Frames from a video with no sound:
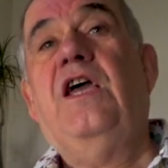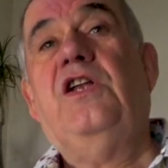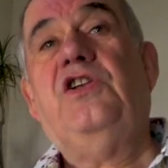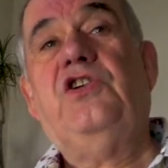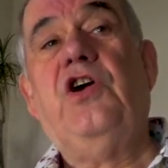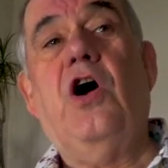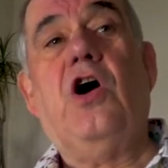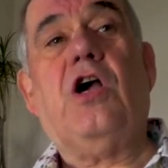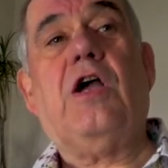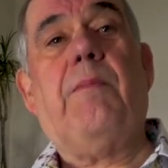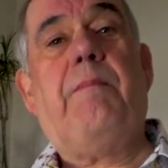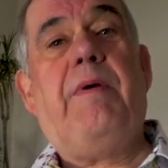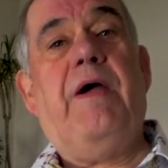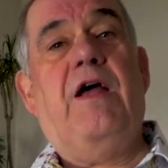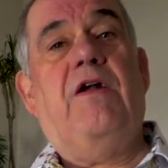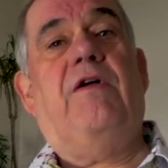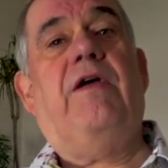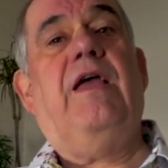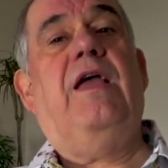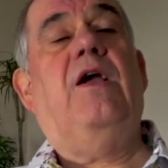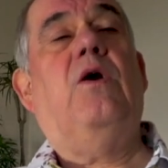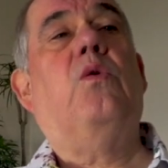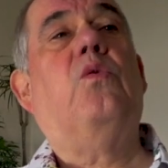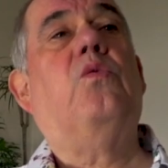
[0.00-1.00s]
Chuck
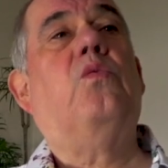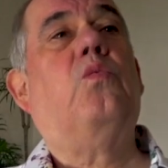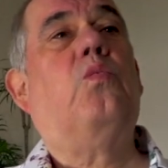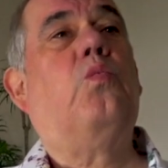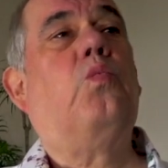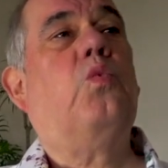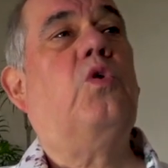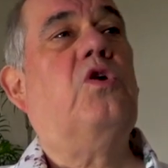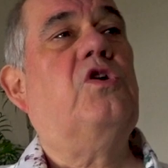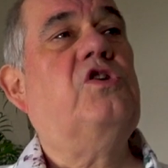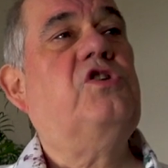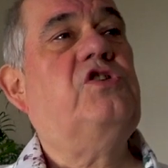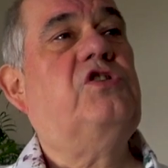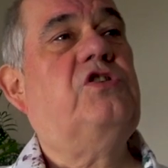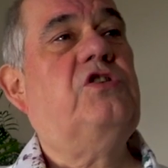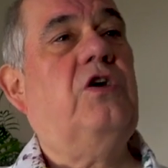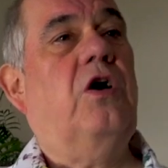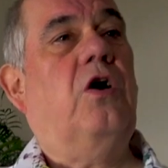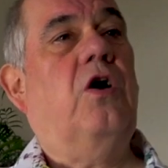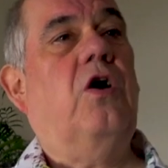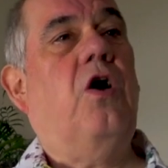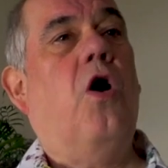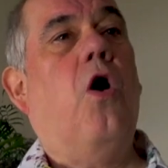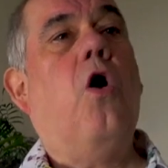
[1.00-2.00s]
Berry
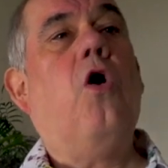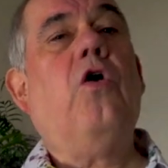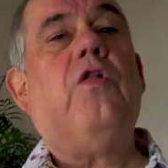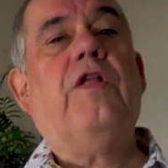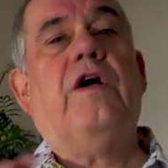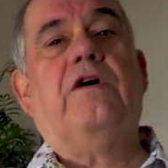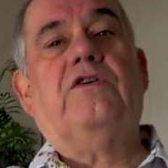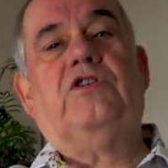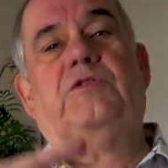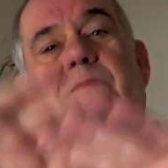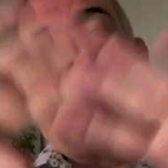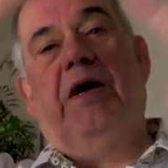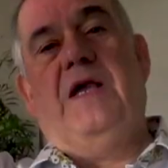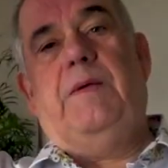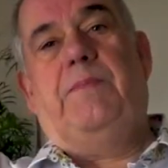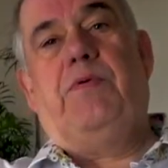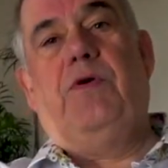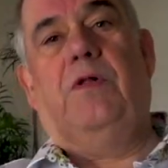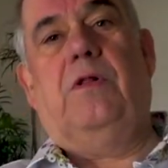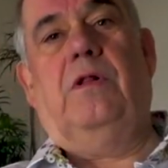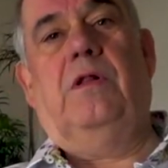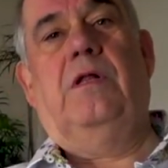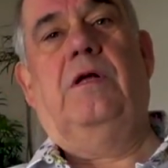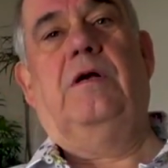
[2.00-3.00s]
was all those
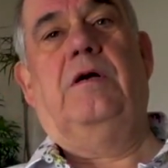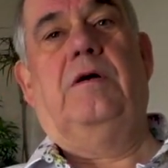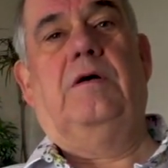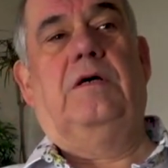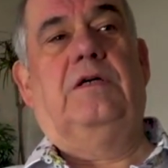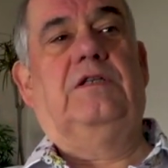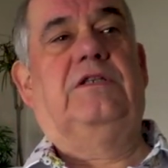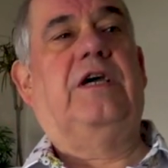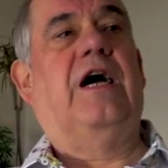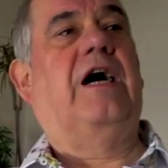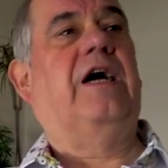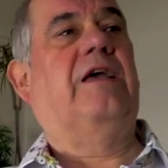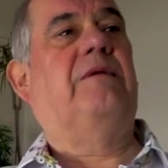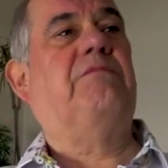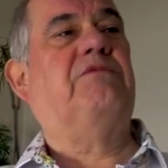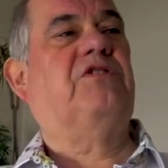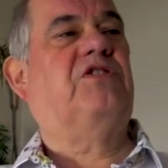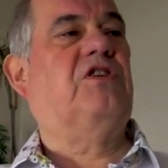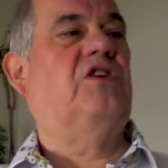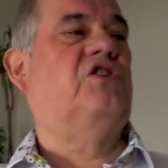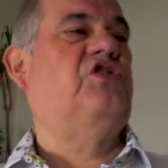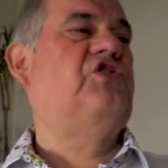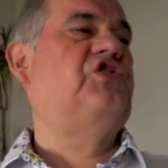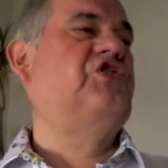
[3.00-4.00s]
people
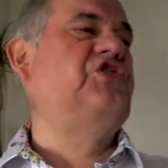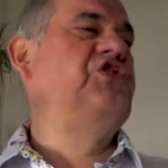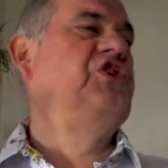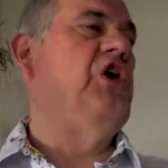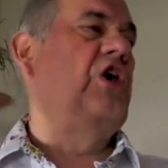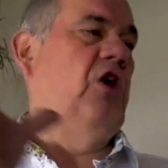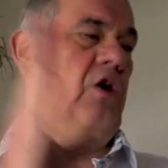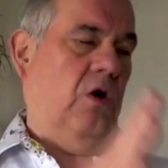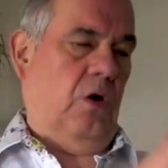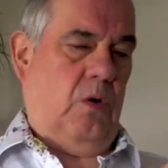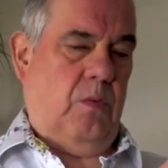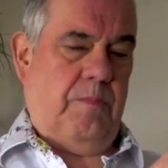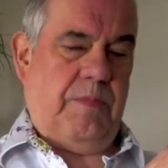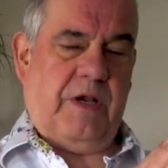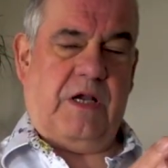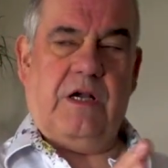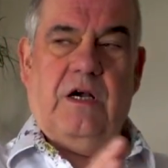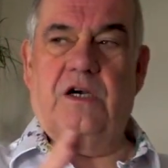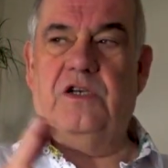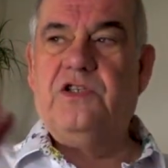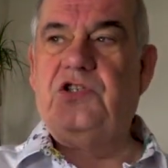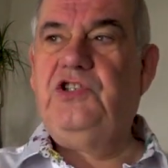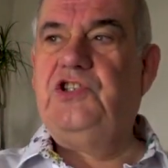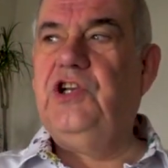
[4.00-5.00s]
times two,
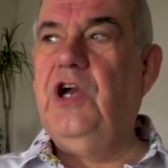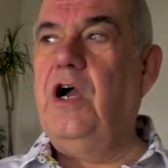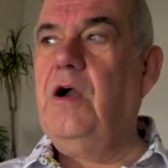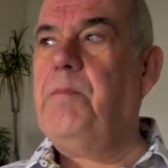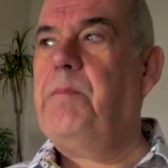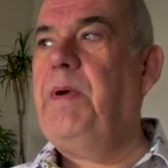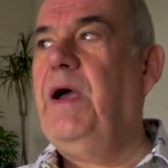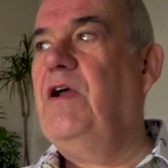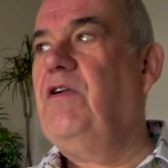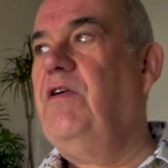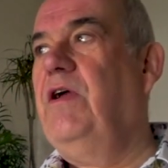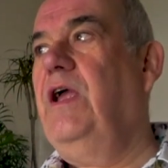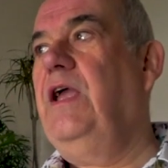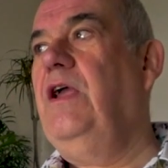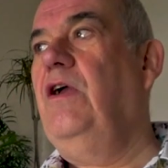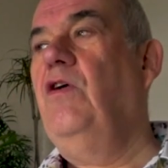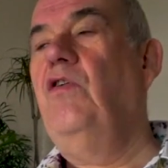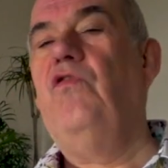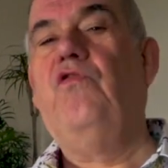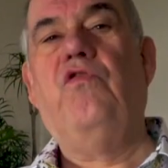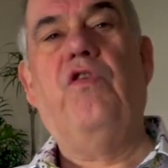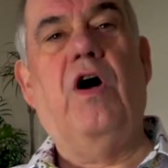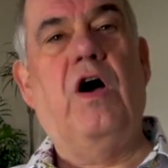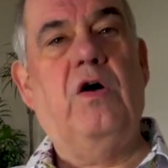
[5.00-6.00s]
because Chuck
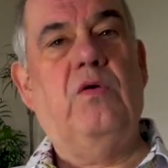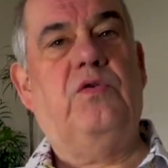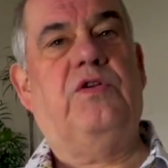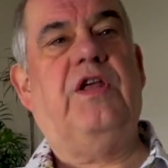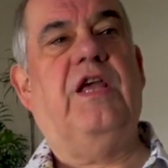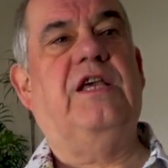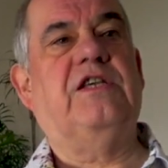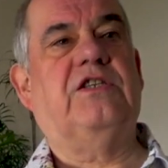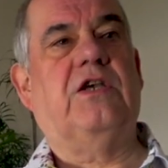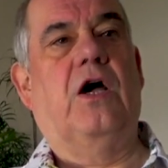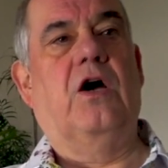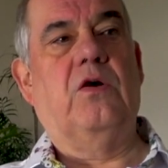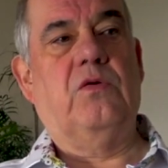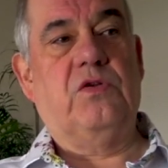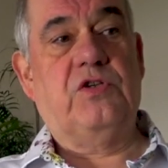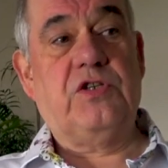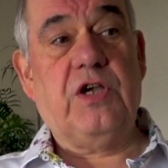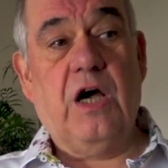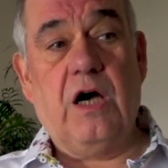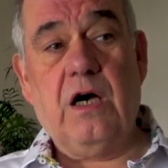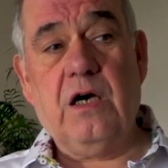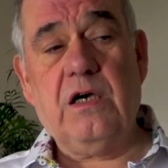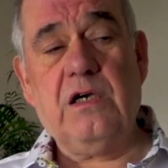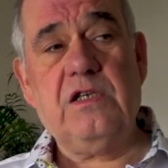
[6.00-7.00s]
Berry wrote his own
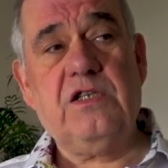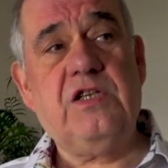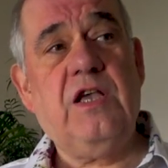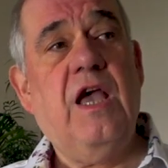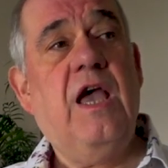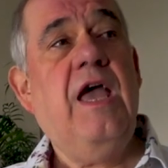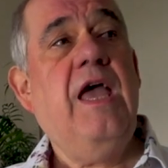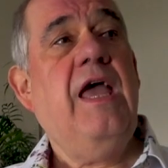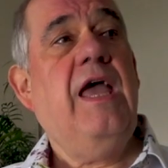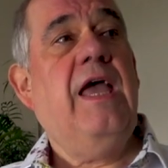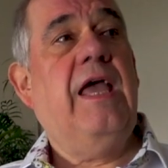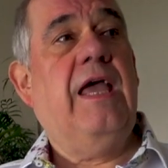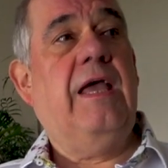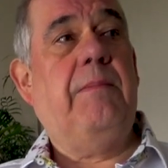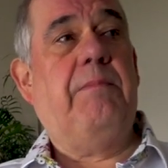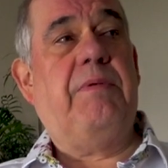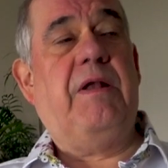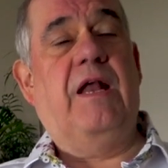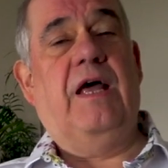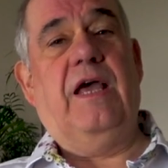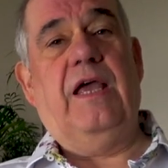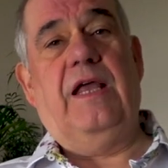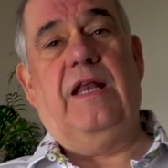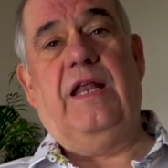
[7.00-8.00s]
songs, he
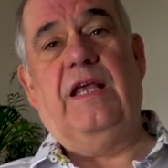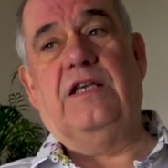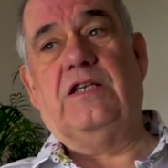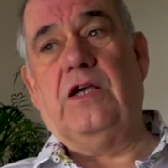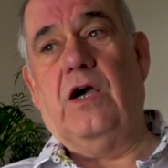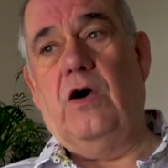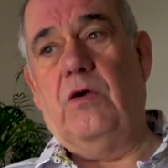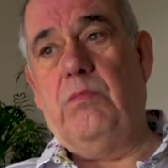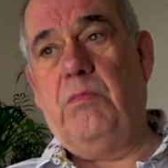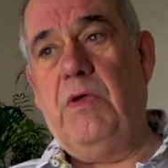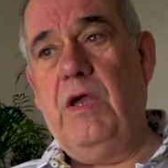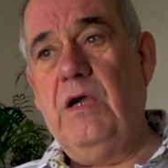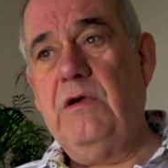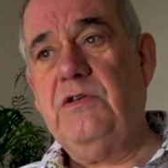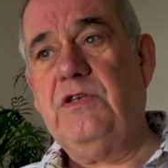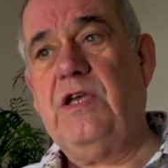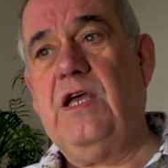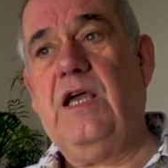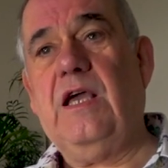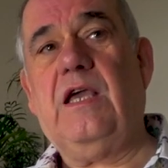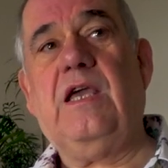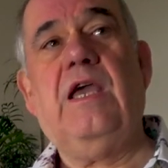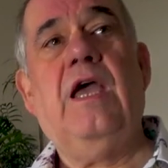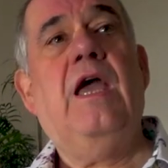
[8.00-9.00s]
played his own
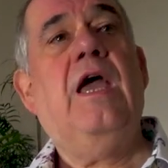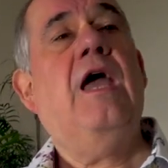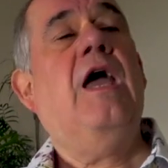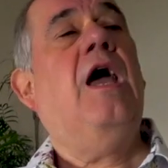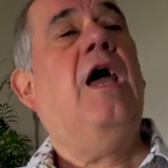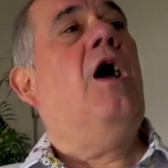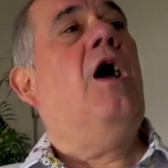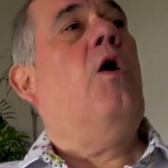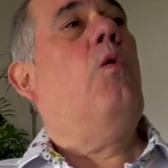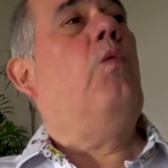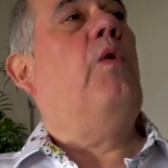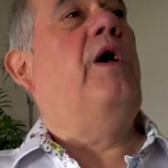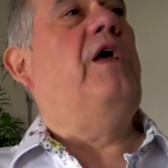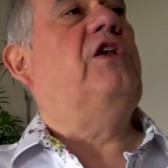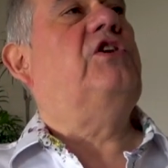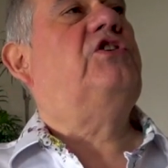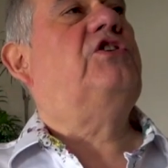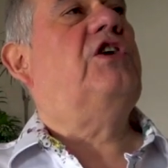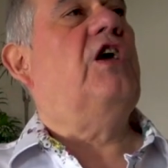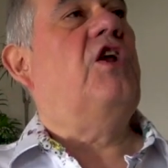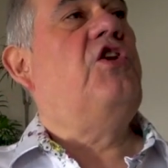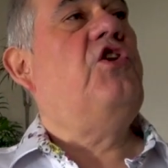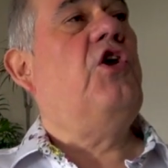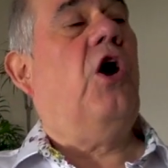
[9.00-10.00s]
music,
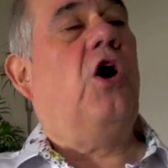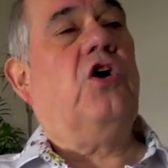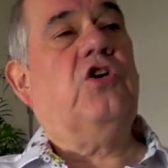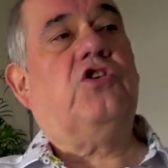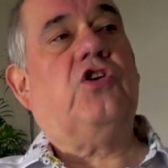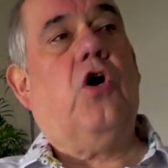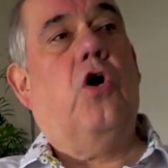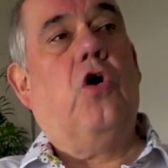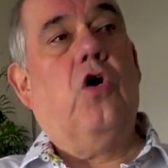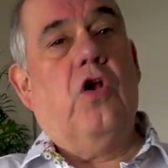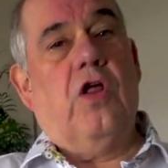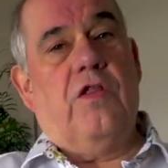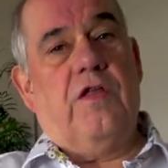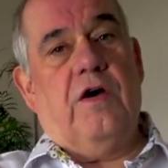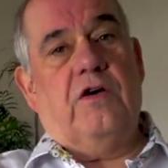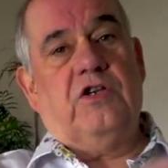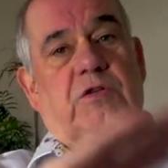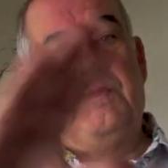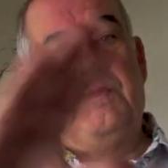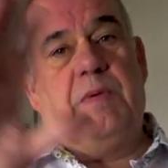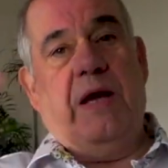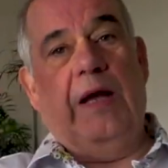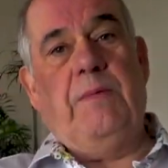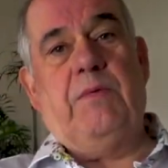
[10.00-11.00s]
which not all of
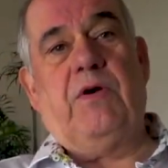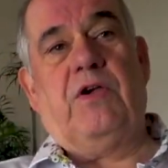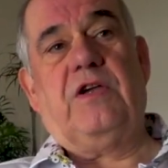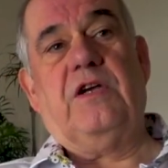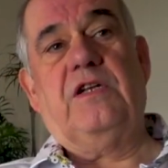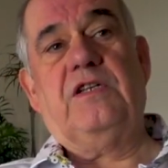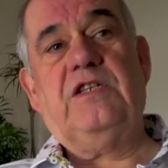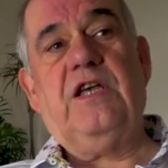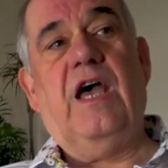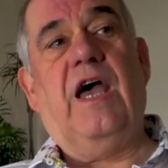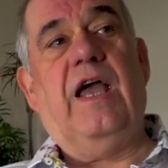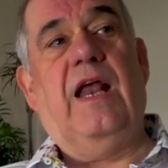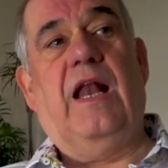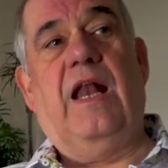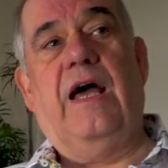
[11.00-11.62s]
those people can say.